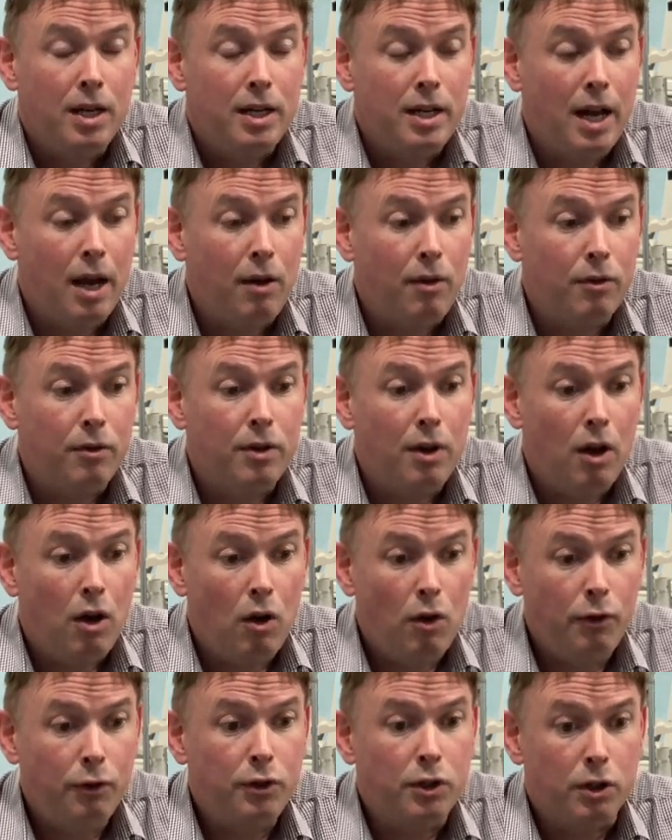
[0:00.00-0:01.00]
Now,
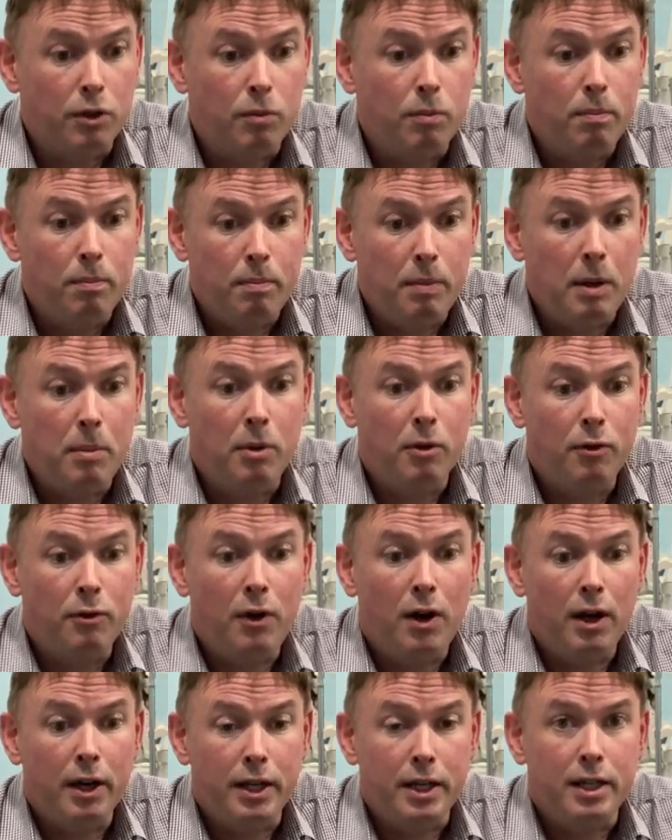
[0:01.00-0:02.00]
often people
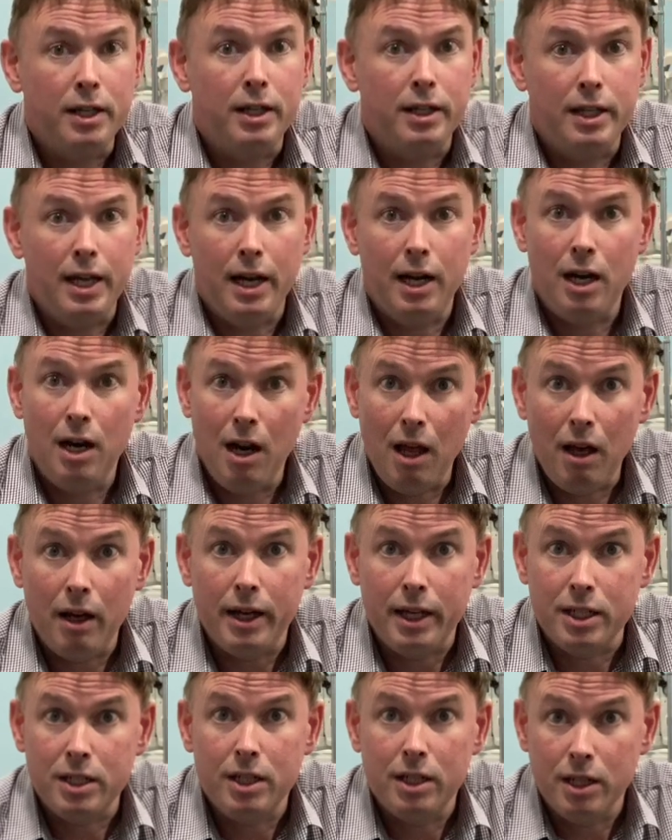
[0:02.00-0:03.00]
find that
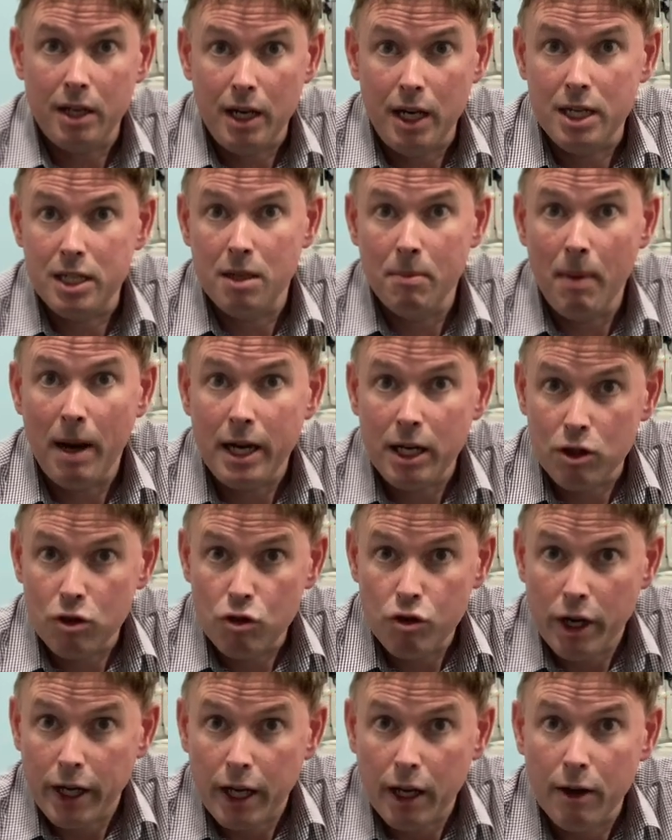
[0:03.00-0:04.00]
light is the main
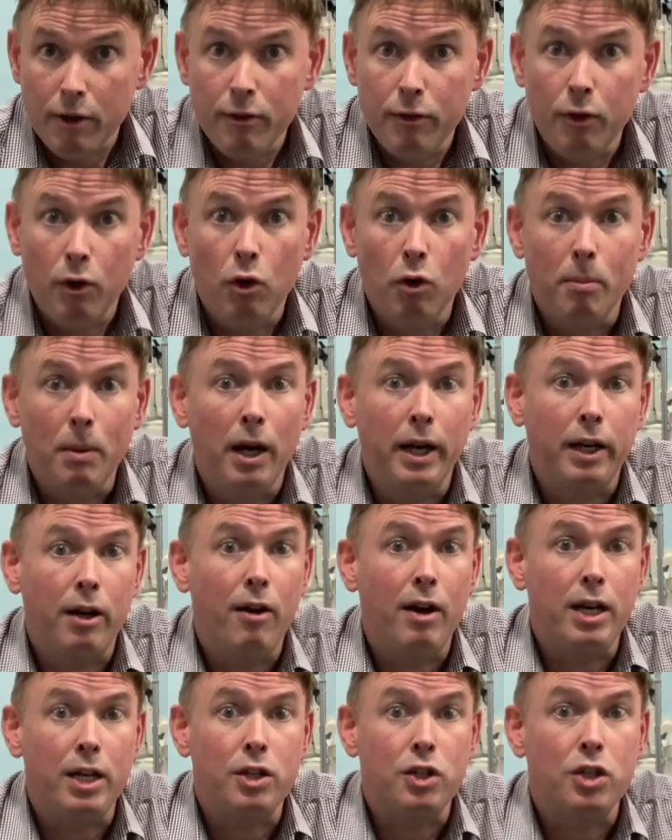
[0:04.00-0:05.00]
trigger for
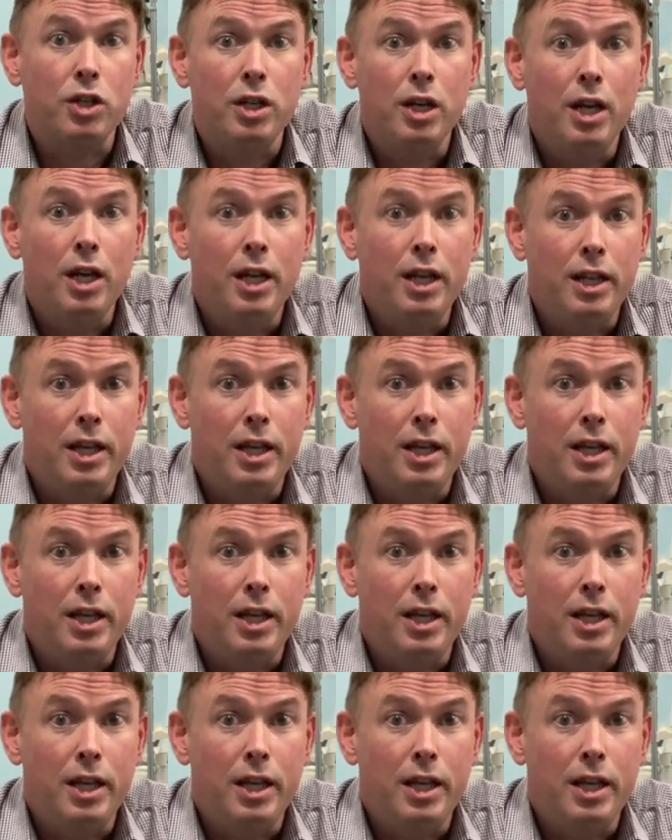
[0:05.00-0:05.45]
migraines.